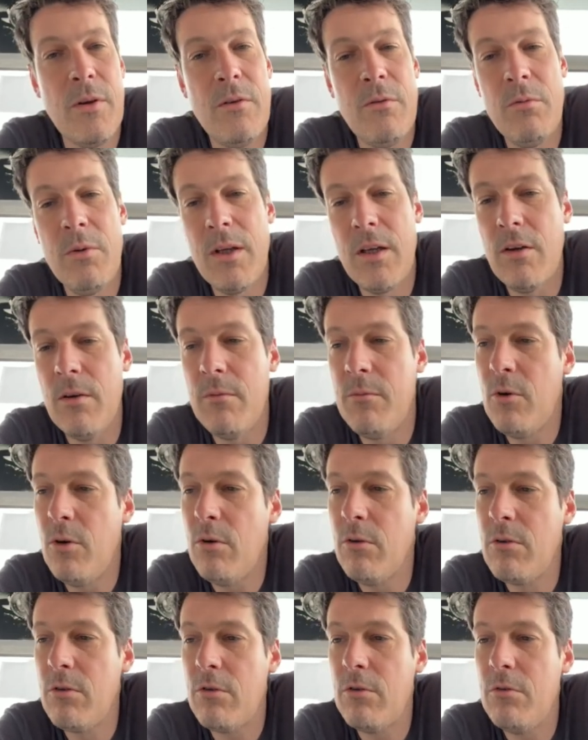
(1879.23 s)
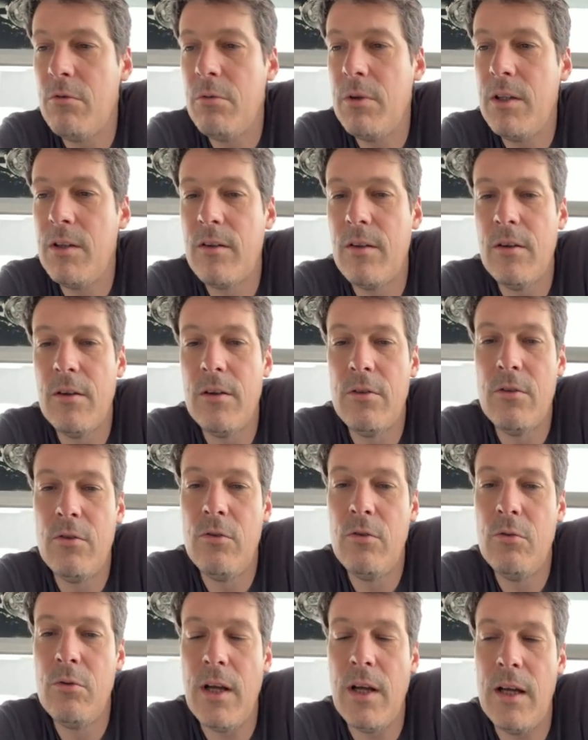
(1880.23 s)
We come also with a
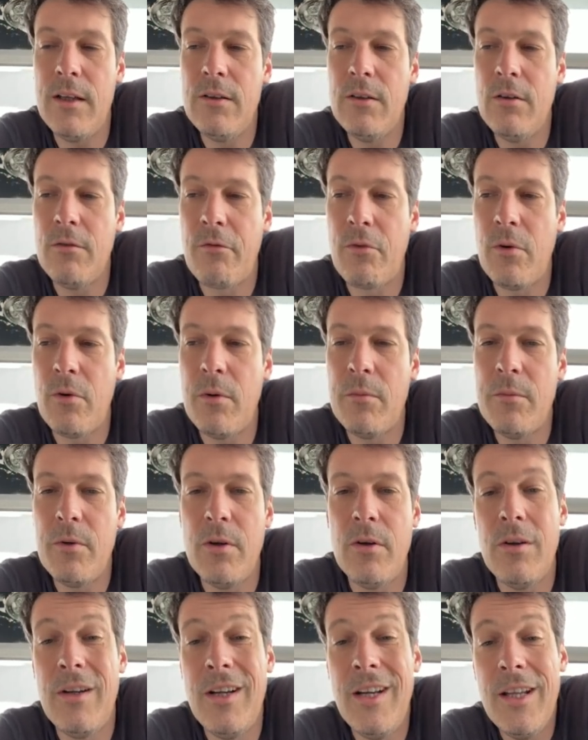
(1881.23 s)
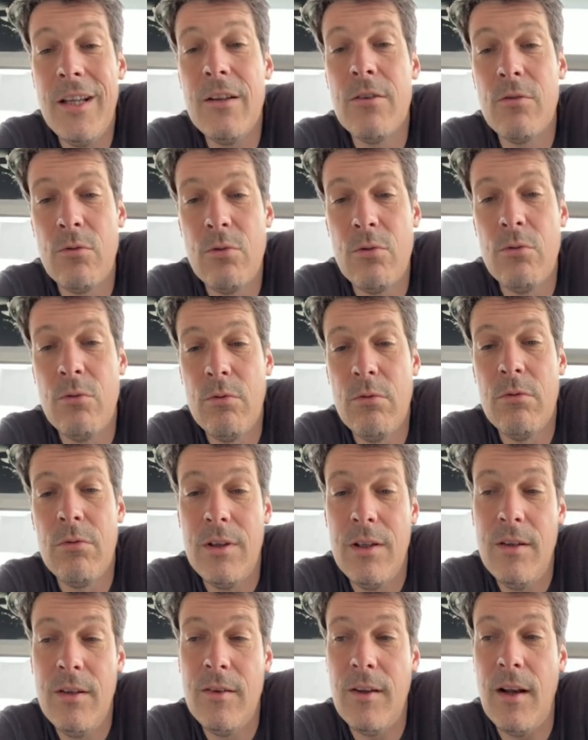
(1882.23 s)
new kind of rubber linked to
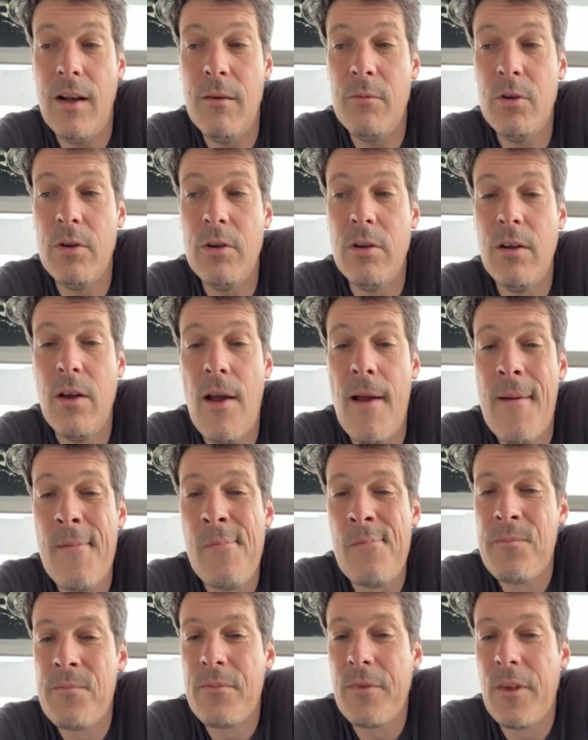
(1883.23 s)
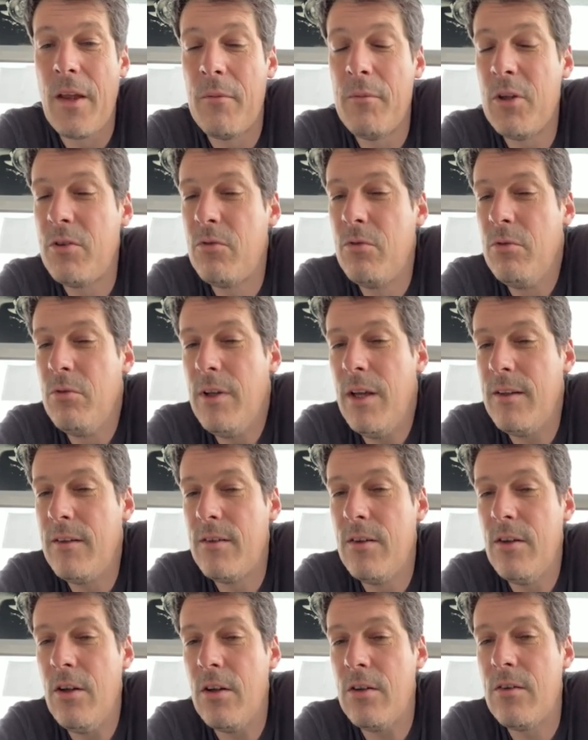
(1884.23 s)
this element, mm. but
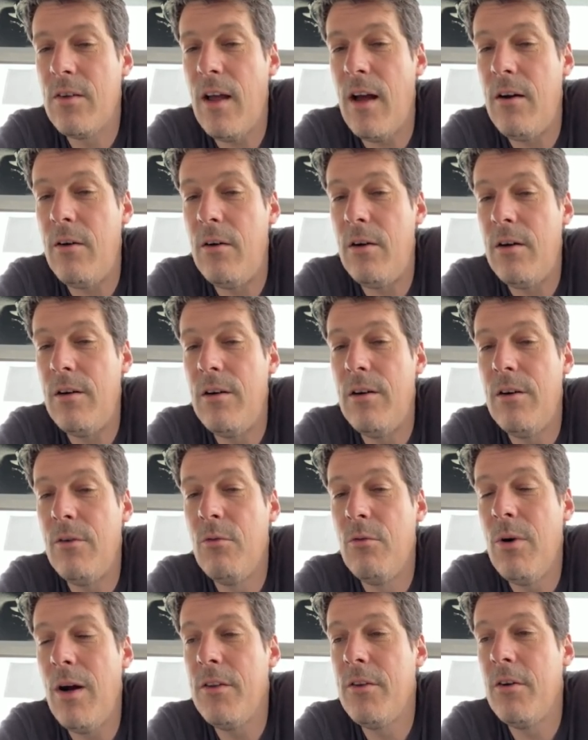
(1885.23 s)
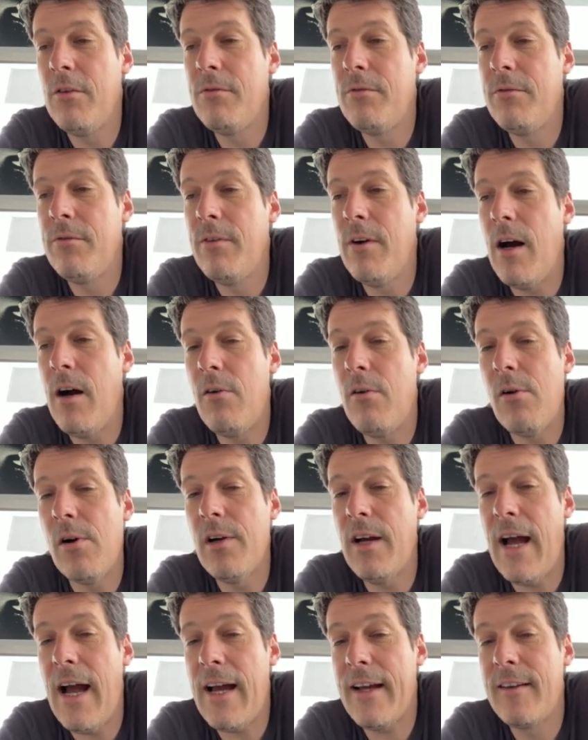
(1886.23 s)
not our one of our
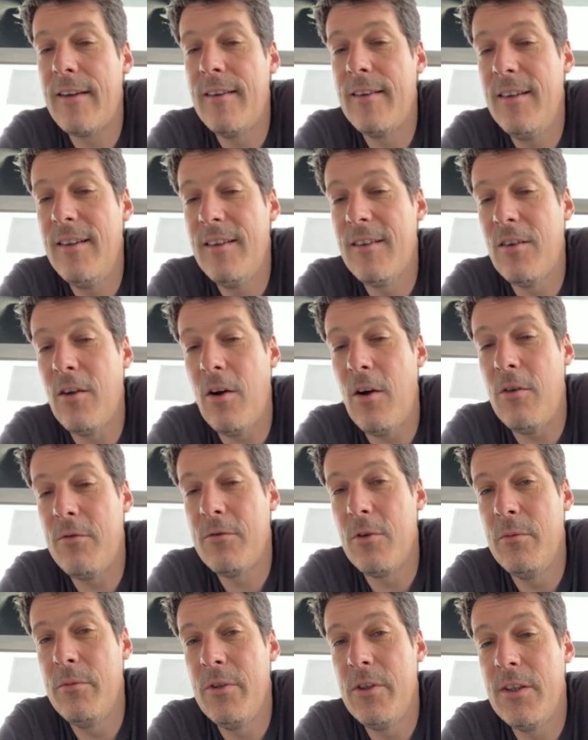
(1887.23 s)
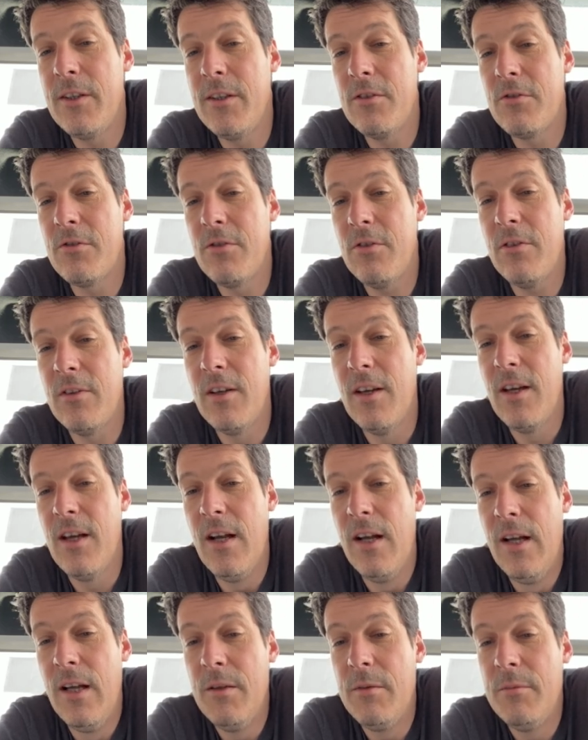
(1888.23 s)
axes of communication
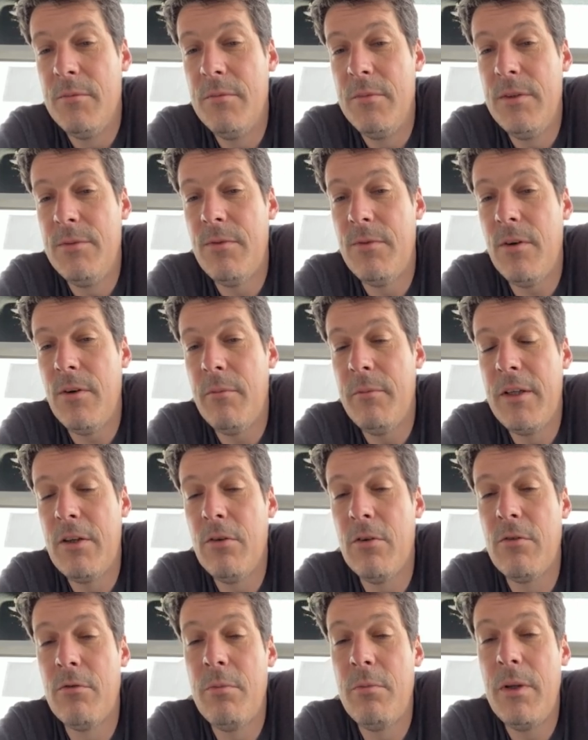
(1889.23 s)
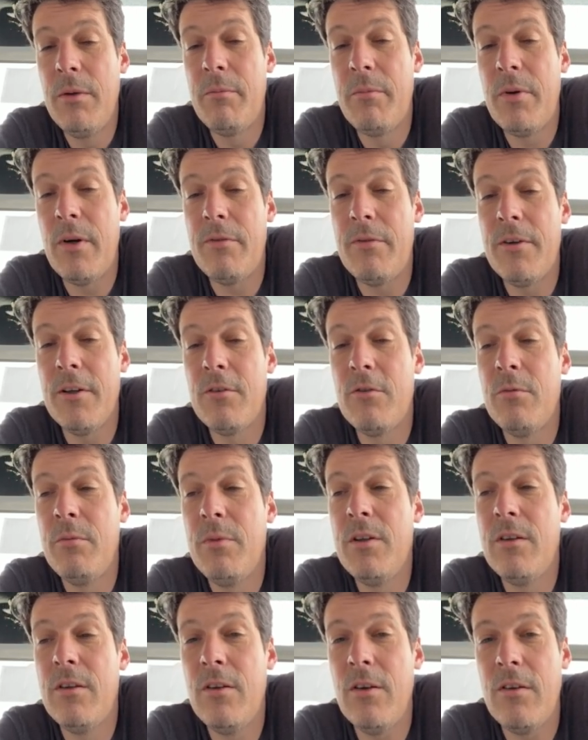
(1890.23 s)
before because we prefer to be
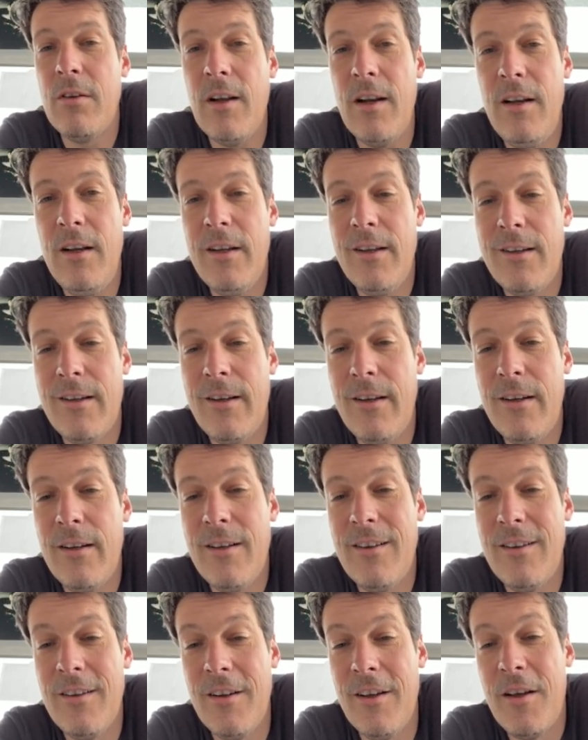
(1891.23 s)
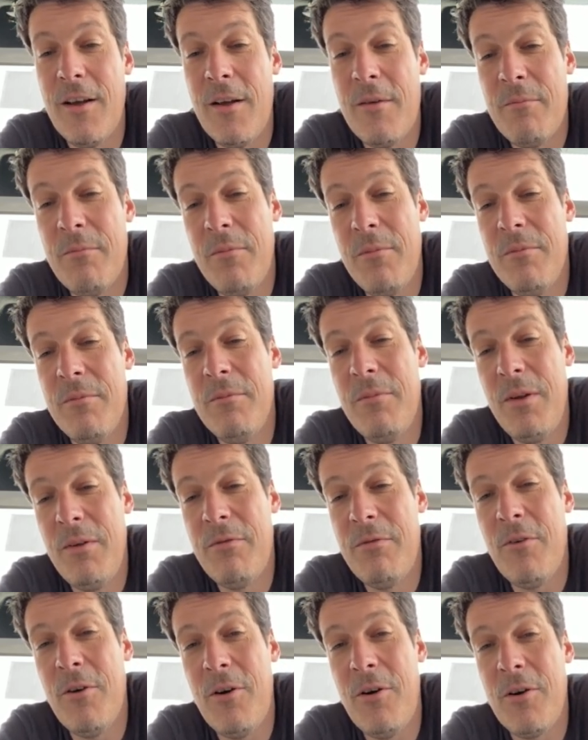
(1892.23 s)
totally clean
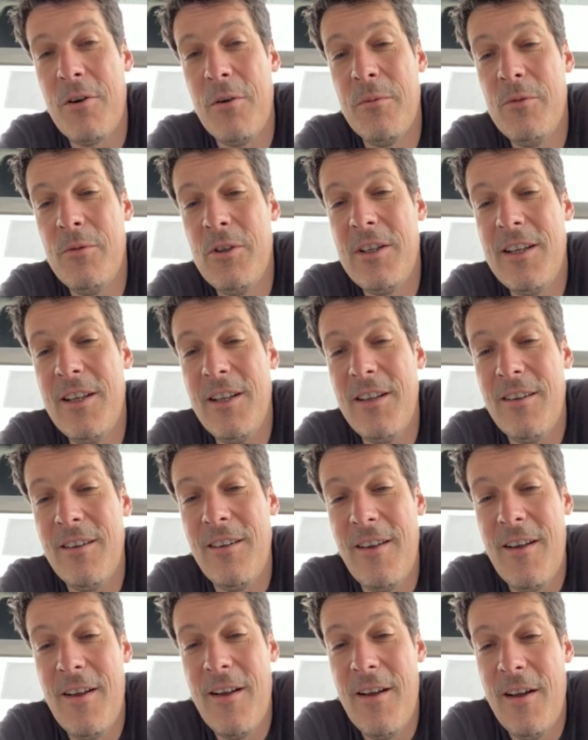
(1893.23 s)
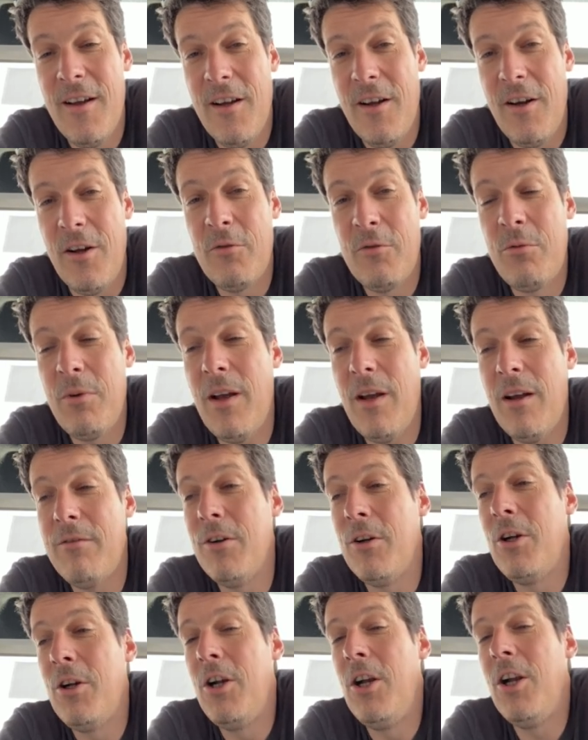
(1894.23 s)
before communicate, and we have a
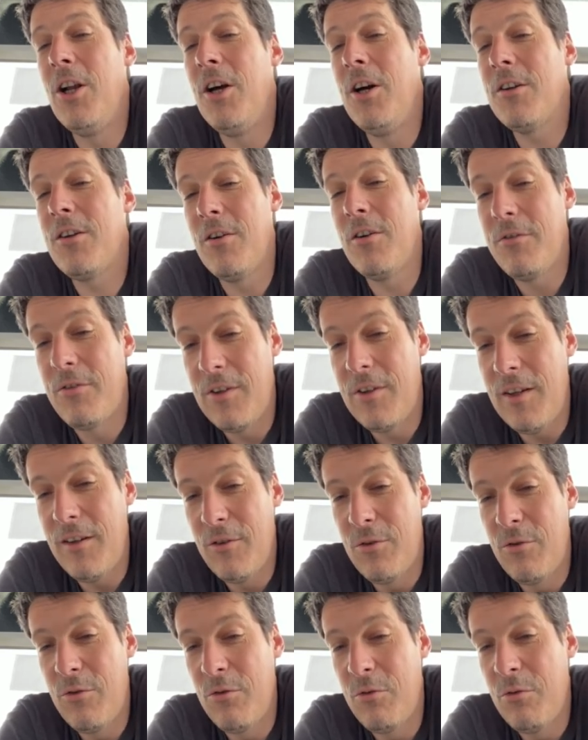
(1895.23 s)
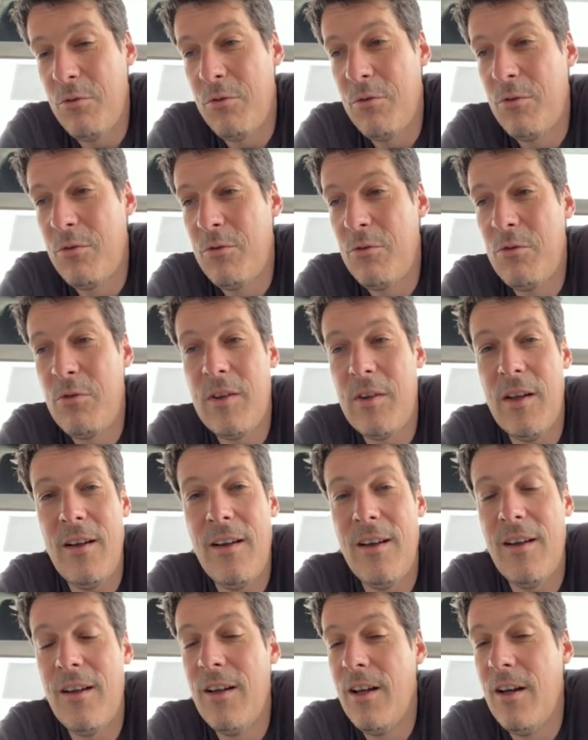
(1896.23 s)
lot of things to to
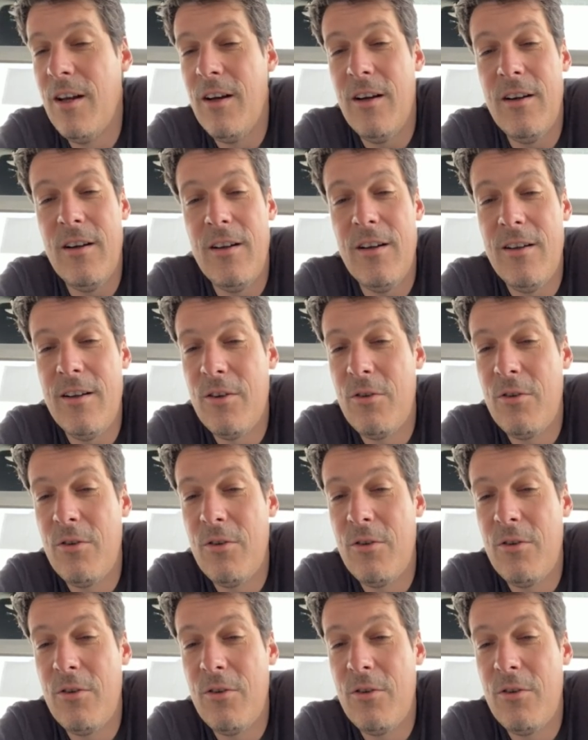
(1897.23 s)
say: uh,